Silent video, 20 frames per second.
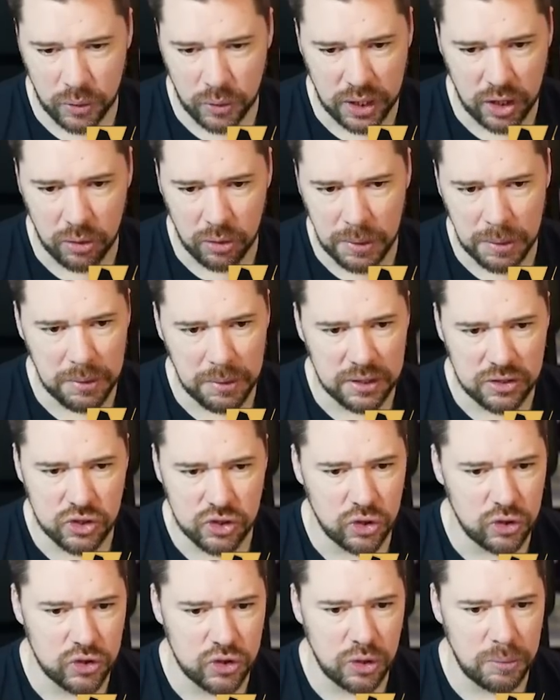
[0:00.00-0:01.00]
ago, maybe
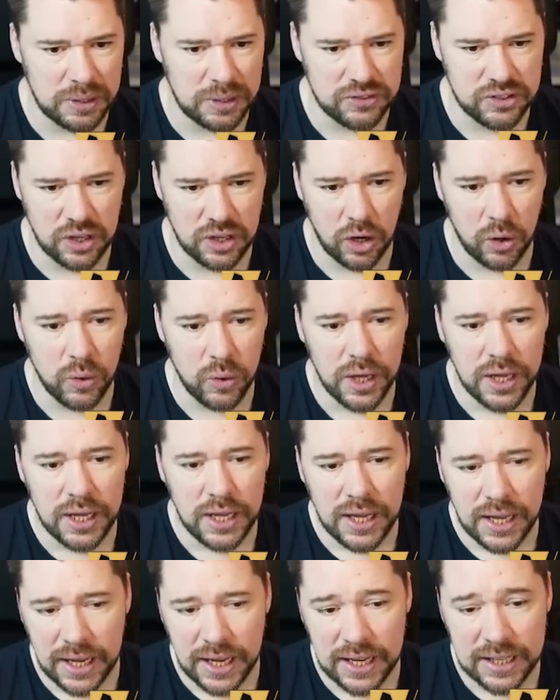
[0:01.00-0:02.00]
2 months ago.
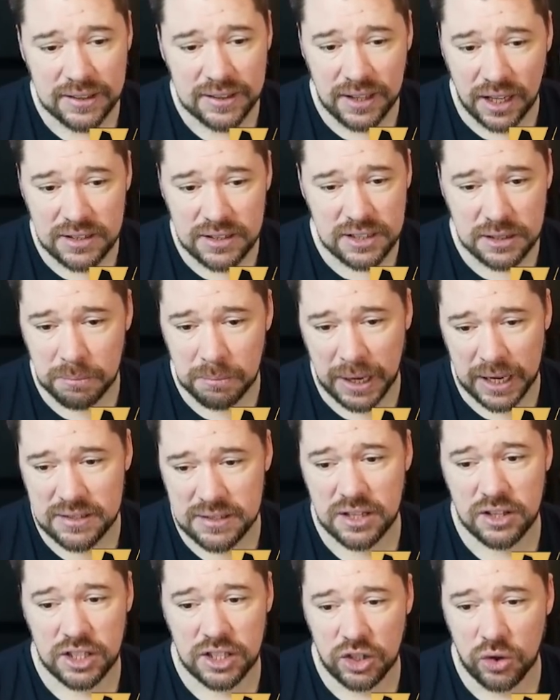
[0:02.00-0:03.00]
It doesn't
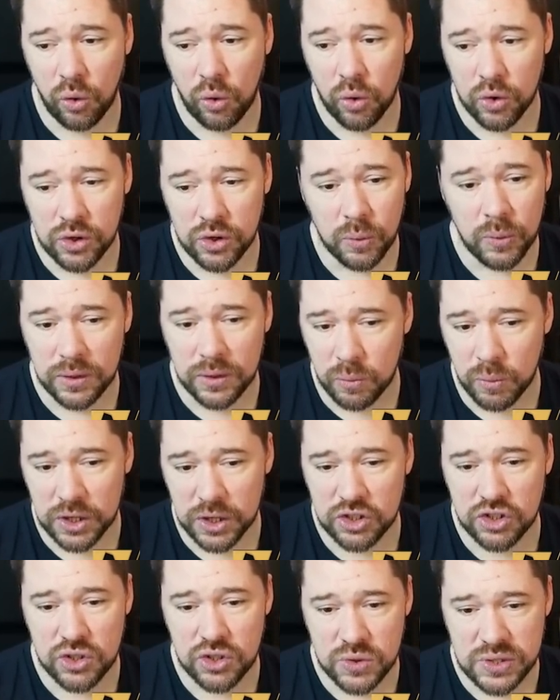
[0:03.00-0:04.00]
matter the order with
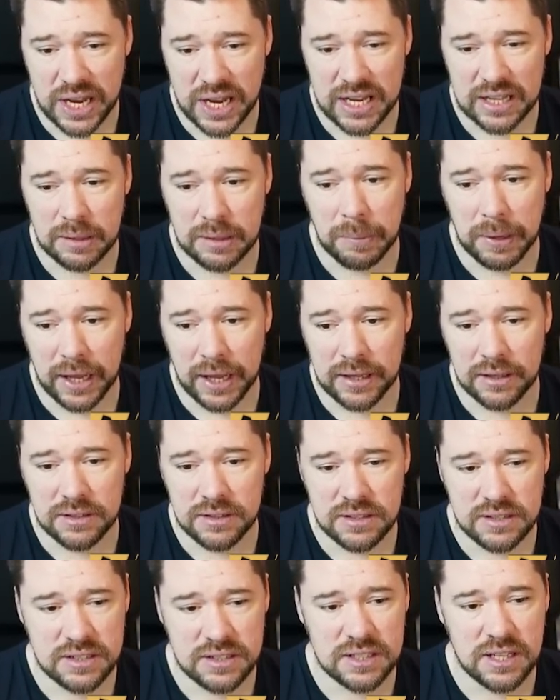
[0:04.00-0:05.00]
which you take the
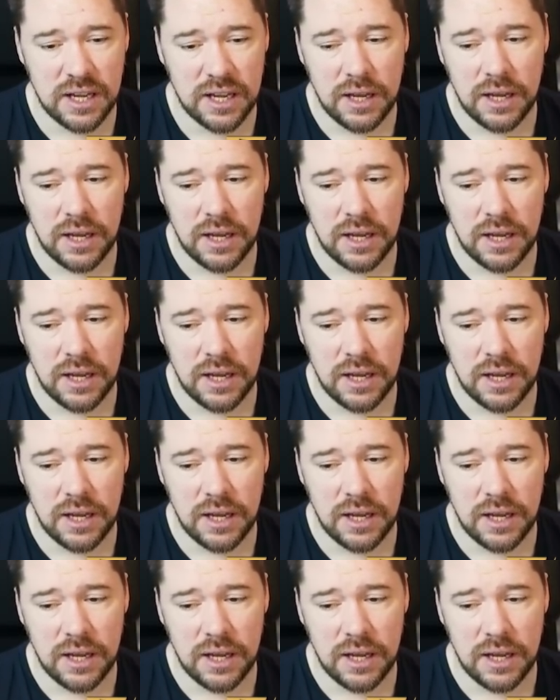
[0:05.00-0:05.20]
players.